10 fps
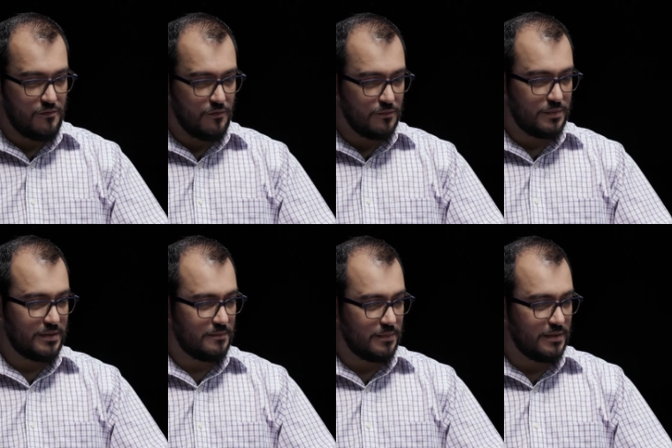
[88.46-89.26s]
full
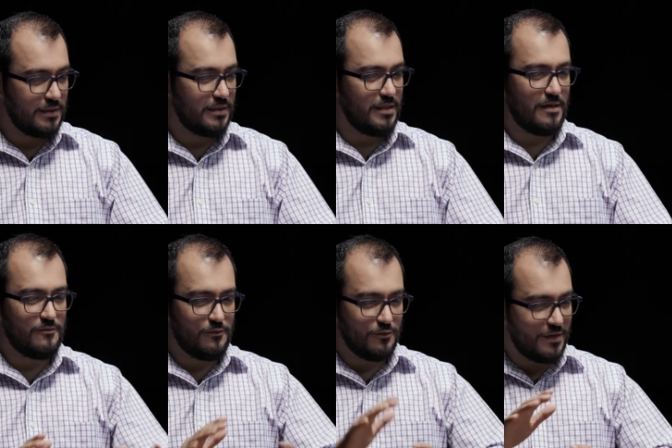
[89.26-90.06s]
visibility, a
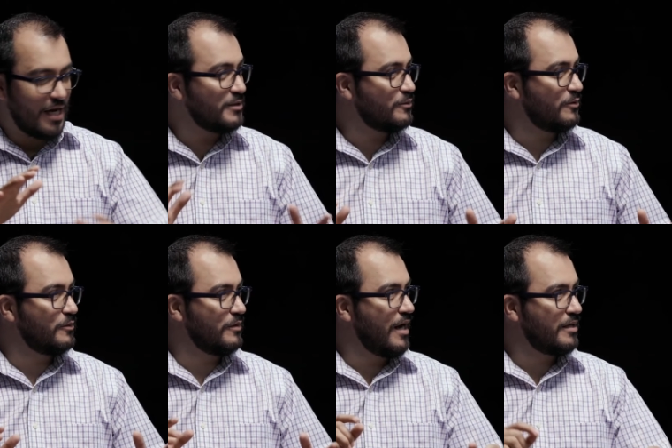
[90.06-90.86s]
full dashboard
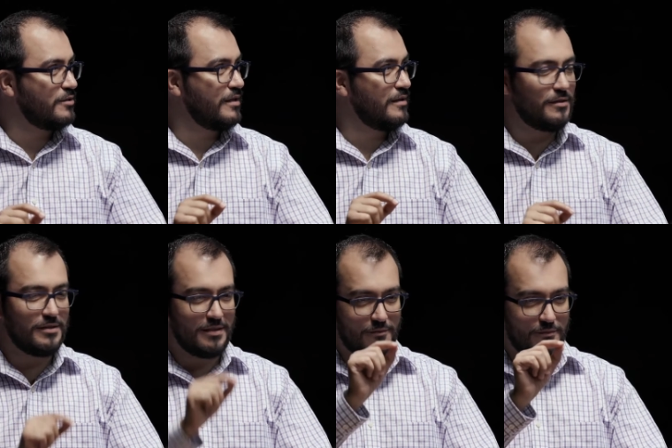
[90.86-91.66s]
when actually there
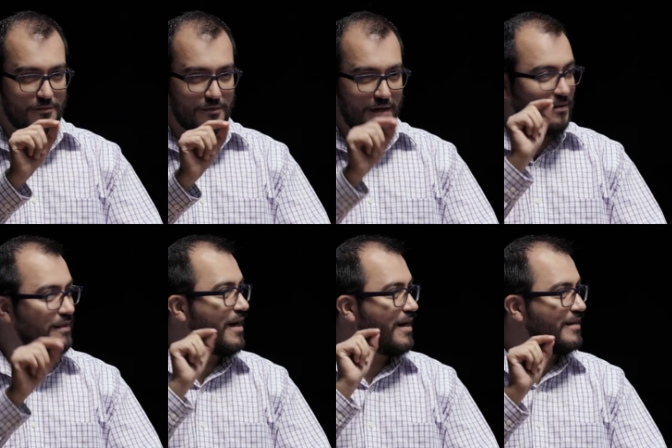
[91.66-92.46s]
is a red
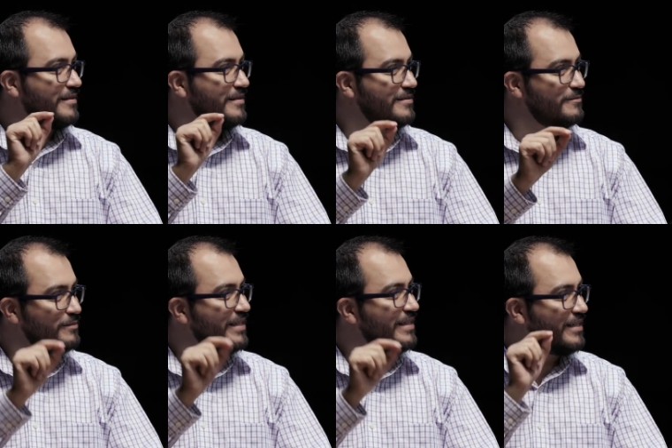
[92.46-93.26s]
line that is
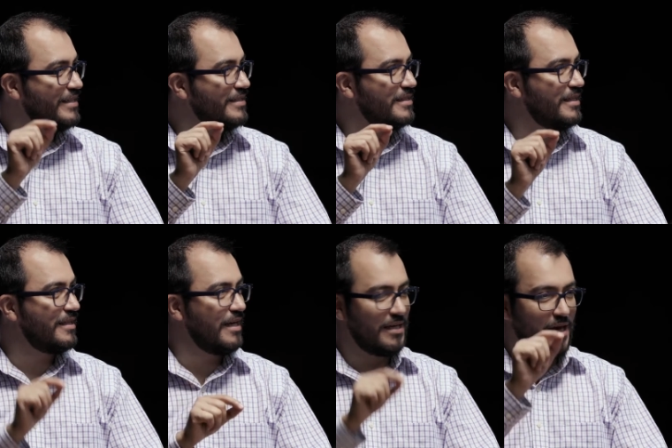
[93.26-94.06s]
blinking and saying
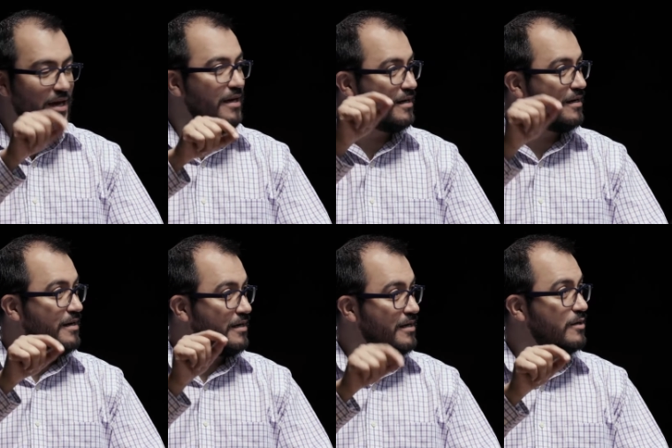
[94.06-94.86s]
like, hey,
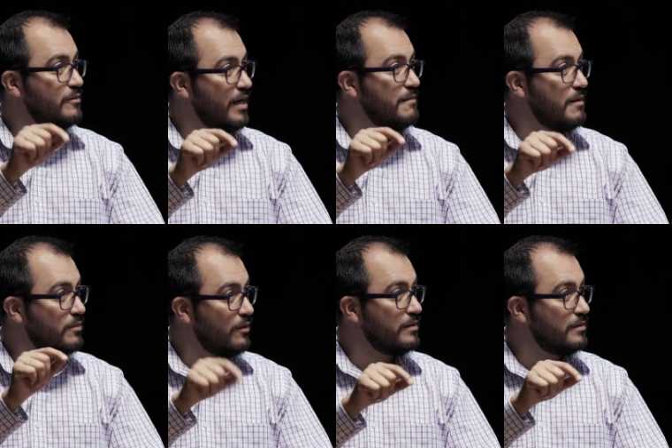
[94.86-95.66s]
here we have a
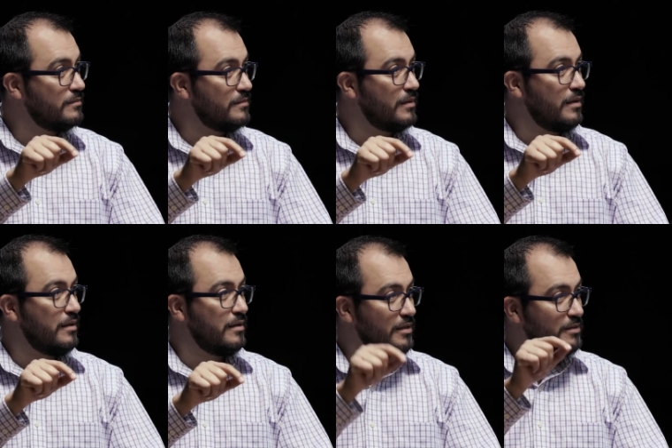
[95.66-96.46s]
problem.
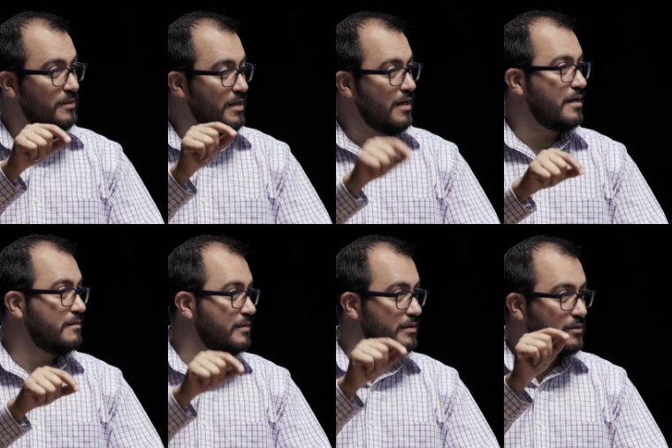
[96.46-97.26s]
This
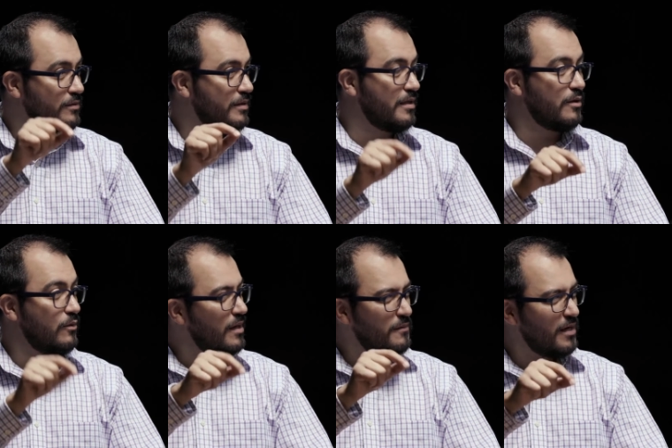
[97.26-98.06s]
VM, this container,
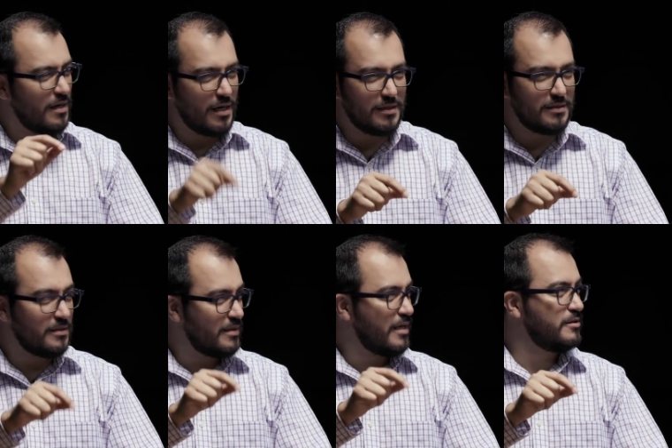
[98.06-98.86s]
whatever it is,
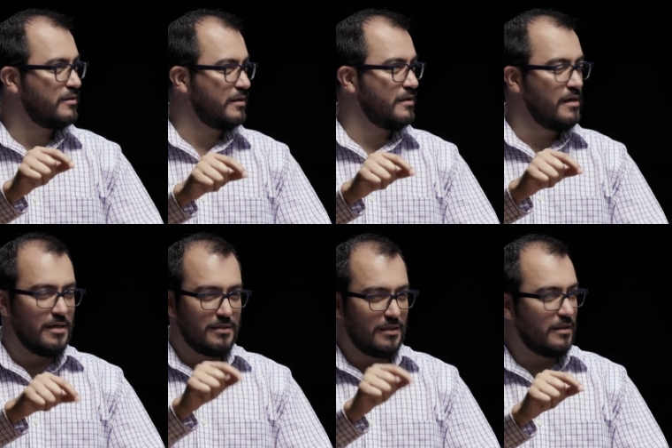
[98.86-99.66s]
is actually
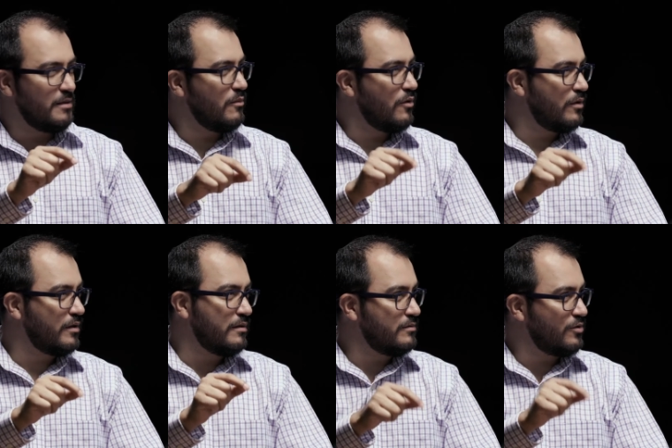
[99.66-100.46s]
sending more
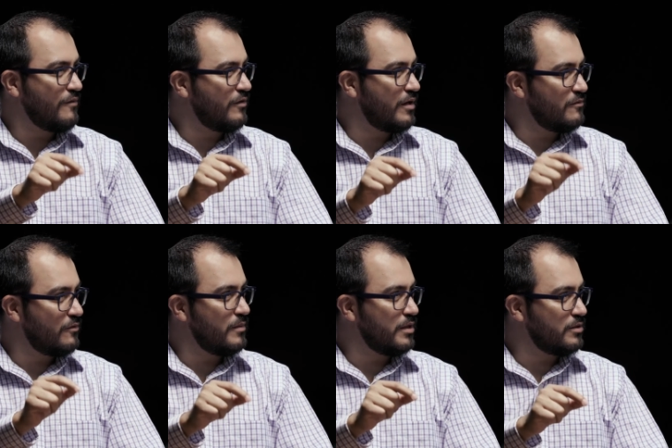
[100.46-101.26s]
traffic
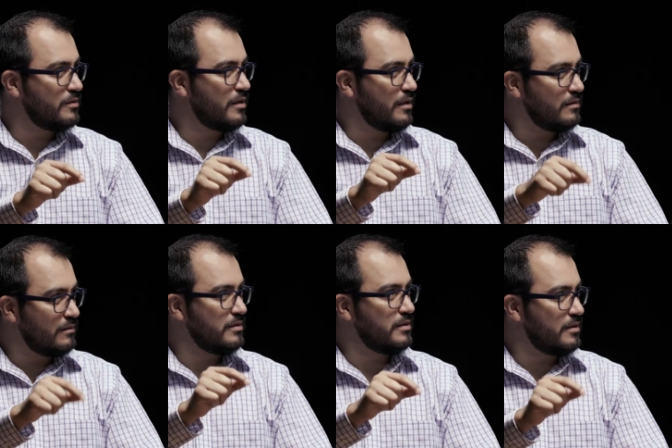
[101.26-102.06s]
information that
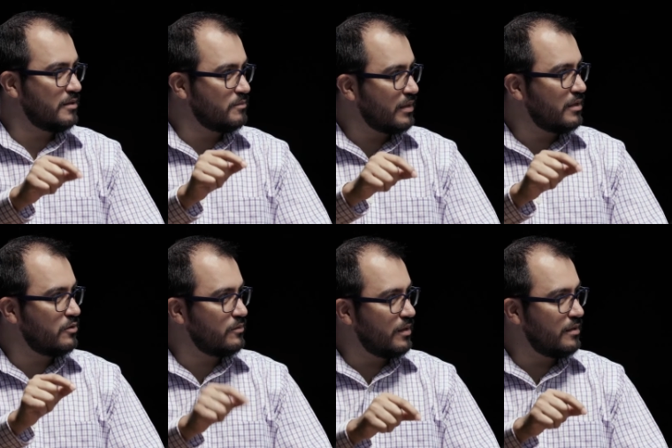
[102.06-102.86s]
this is expected
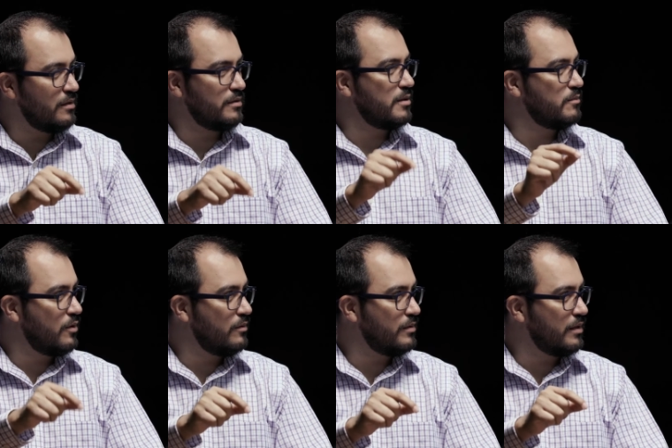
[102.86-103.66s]
to be, there is a
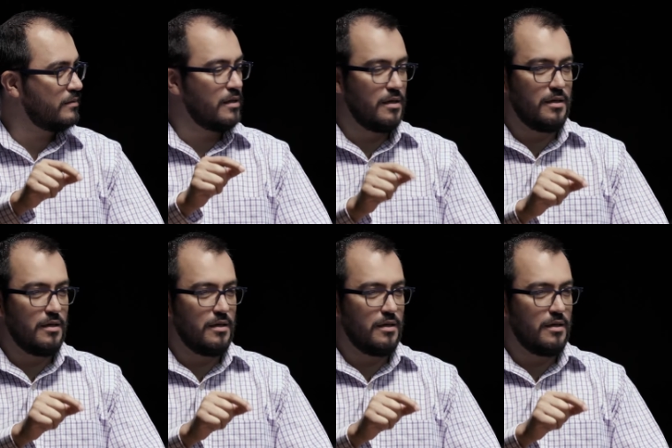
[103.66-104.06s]
problem,